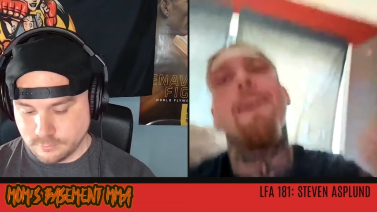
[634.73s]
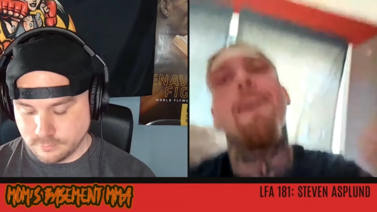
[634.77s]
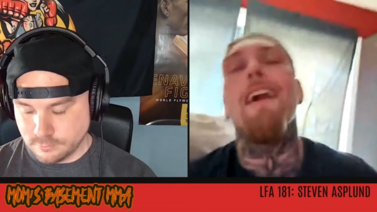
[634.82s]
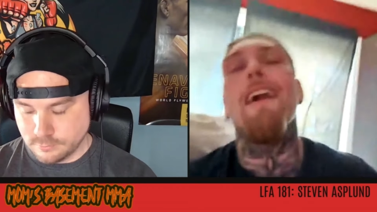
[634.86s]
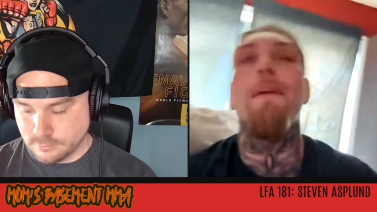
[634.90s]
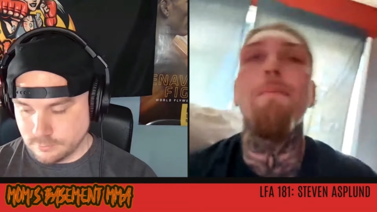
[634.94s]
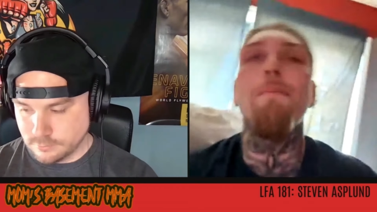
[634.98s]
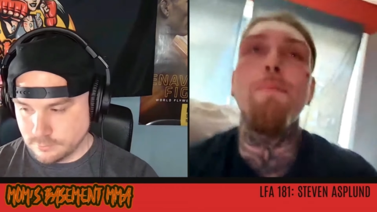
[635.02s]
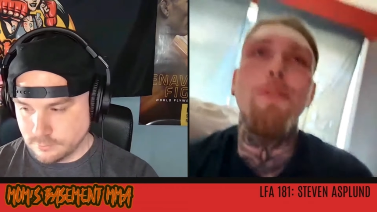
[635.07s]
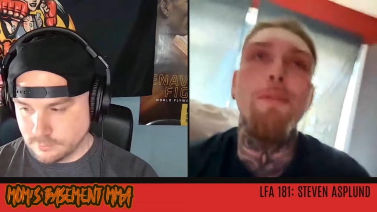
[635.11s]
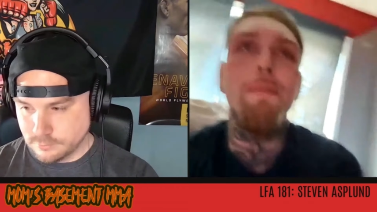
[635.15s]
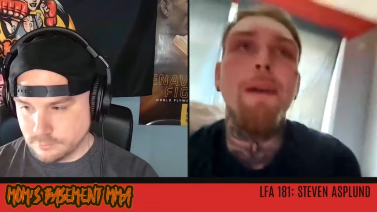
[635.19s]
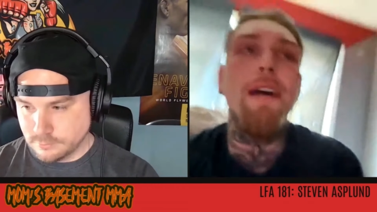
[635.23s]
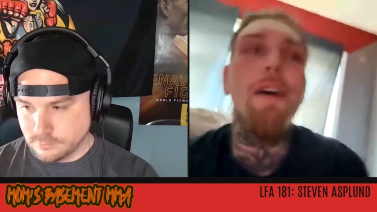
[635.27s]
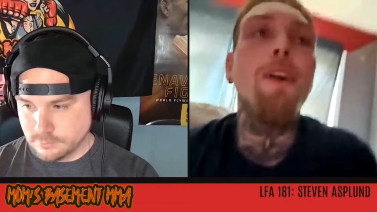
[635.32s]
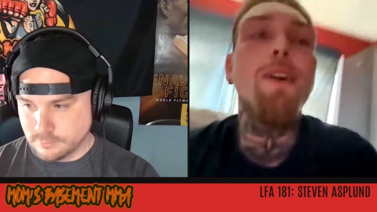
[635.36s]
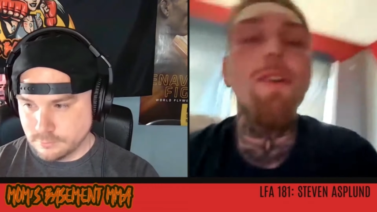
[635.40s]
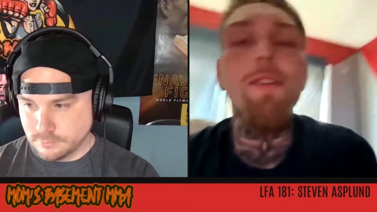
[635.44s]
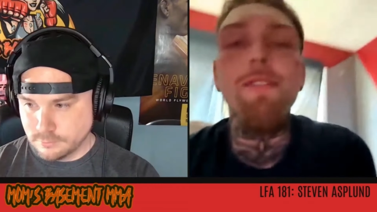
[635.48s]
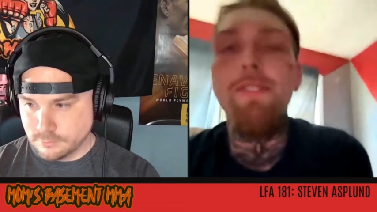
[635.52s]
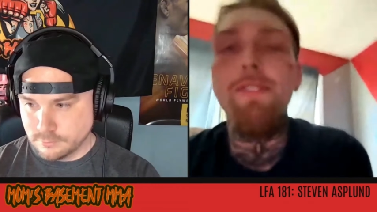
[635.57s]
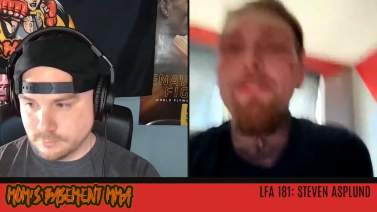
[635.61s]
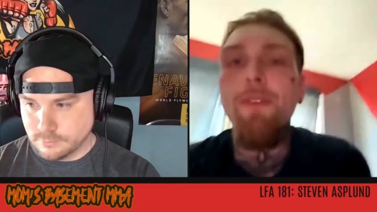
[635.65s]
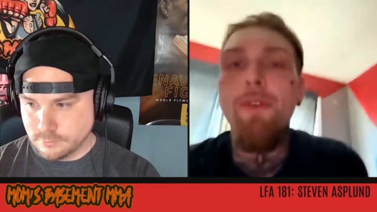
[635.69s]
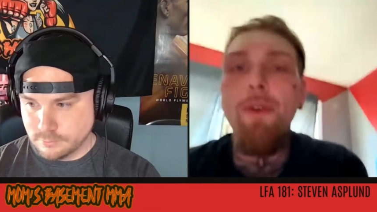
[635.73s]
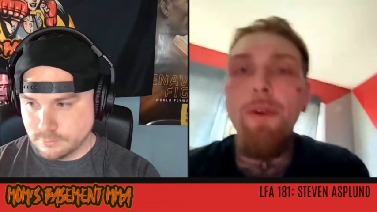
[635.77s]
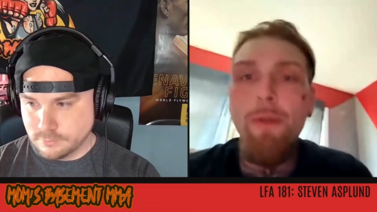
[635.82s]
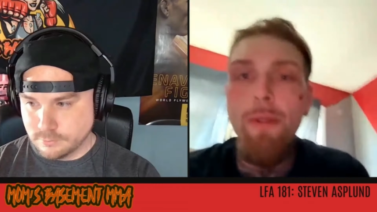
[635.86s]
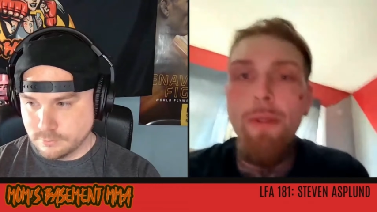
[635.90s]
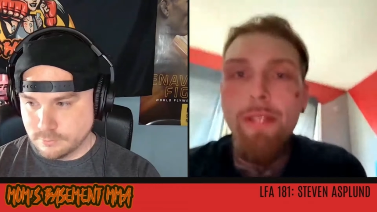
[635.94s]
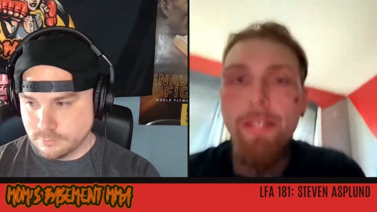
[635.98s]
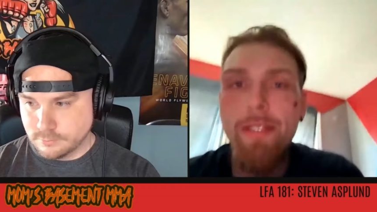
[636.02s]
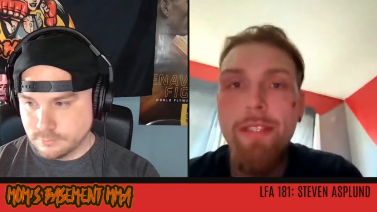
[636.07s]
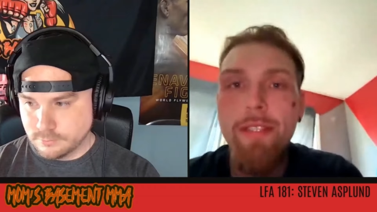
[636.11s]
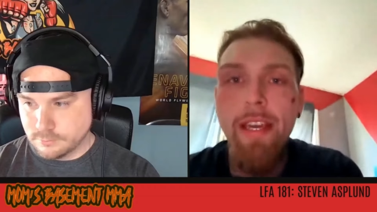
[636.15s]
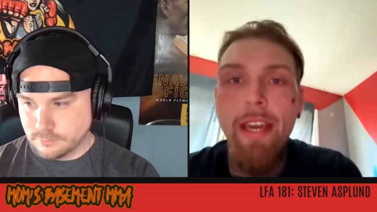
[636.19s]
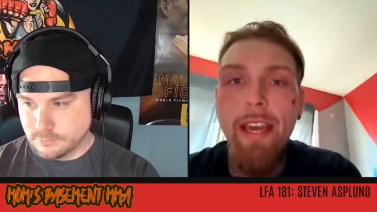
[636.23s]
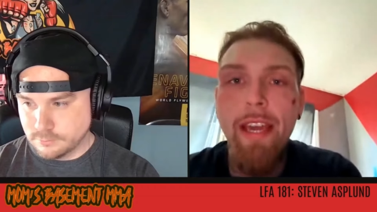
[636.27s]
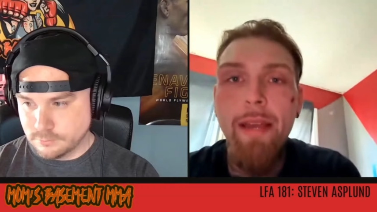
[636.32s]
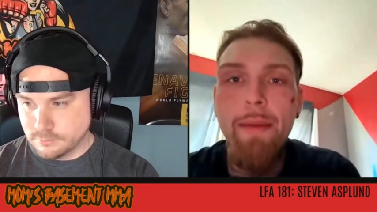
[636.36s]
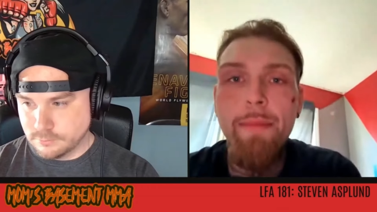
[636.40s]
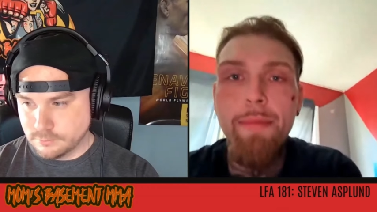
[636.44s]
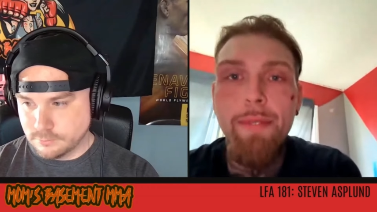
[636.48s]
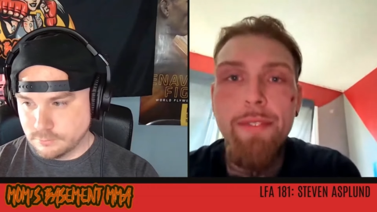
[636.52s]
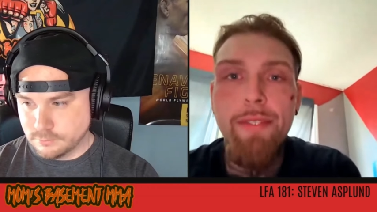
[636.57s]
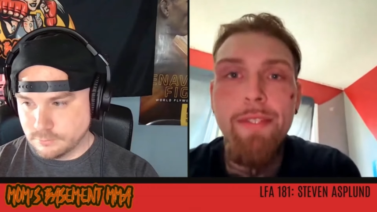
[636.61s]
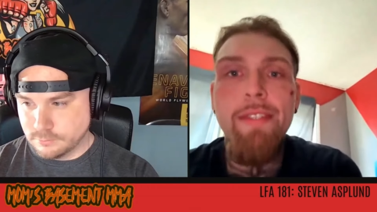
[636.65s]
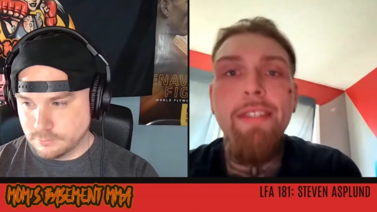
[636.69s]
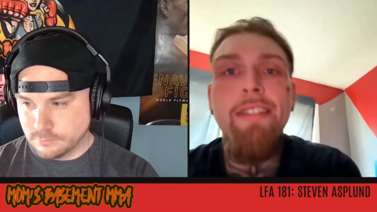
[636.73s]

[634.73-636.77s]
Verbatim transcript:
Speaker 1: I put my heart and soul into these camps,